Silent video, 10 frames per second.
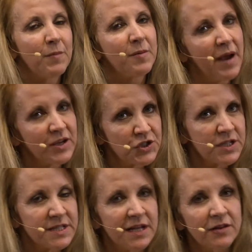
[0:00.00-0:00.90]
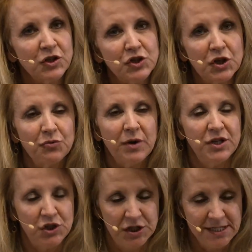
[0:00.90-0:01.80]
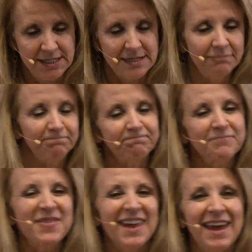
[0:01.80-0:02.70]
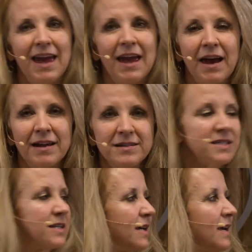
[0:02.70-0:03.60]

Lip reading: my passion is healing generations, and